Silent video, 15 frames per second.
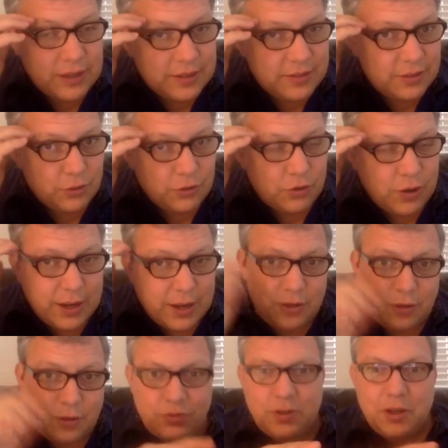I still try to
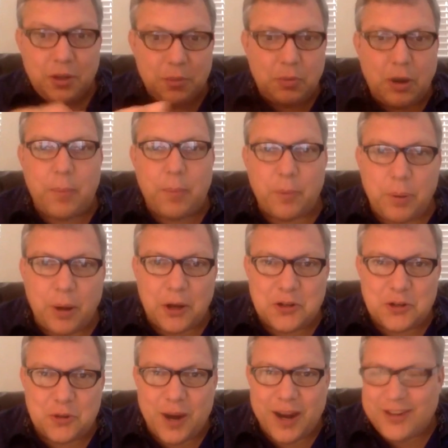use proper
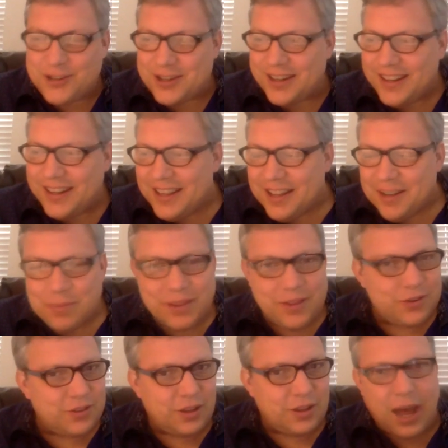punctuation, but
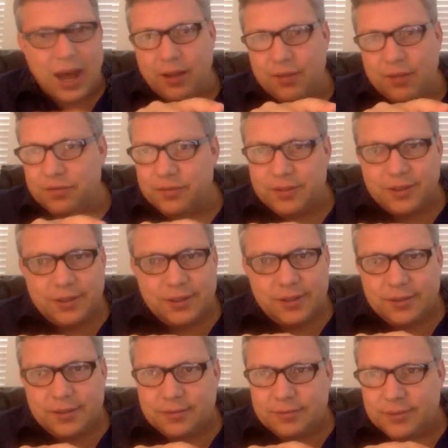there's a lot of,
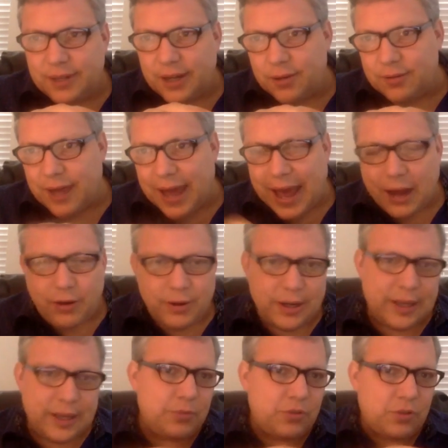
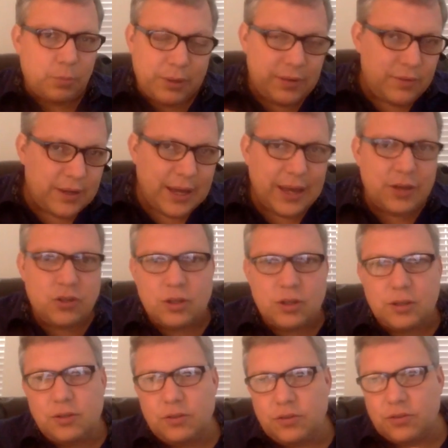acronyms,
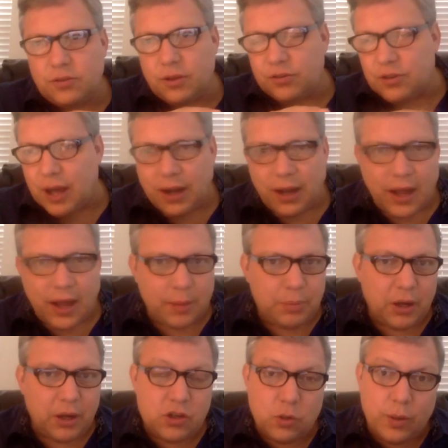abbreviations. There's not a lot of
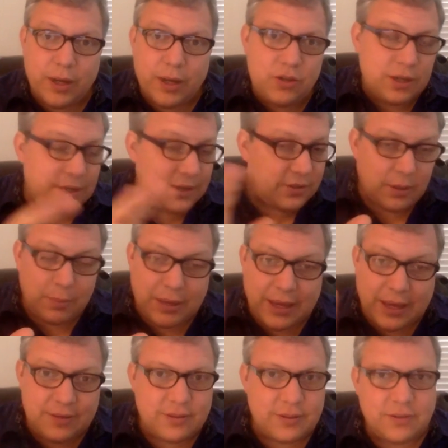punctuation in some
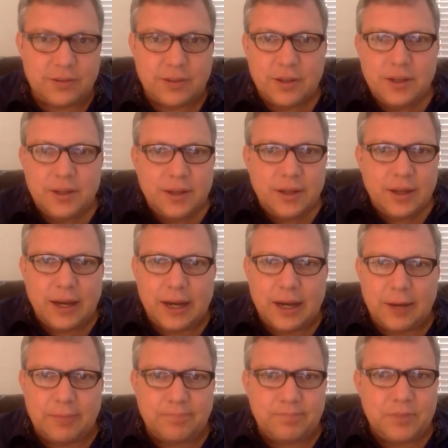cases.
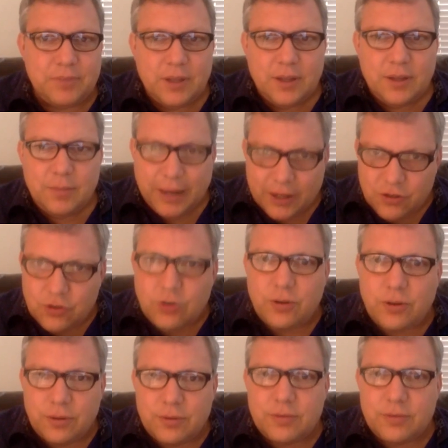
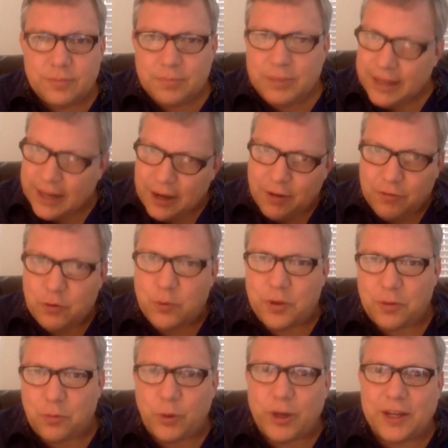Be careful
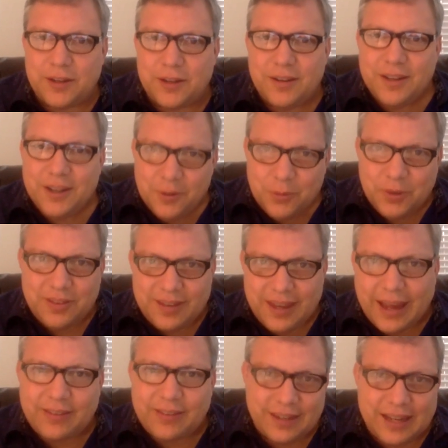with
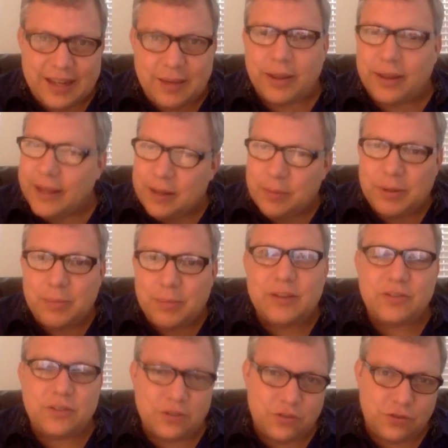text and email. It can be
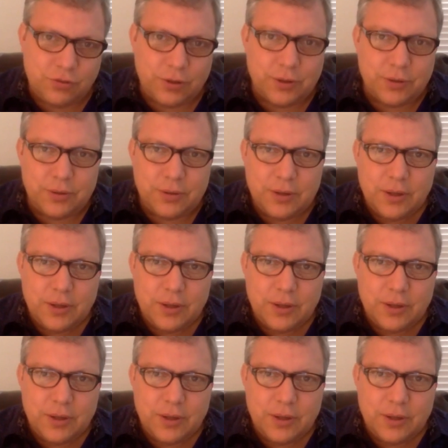misconstrued.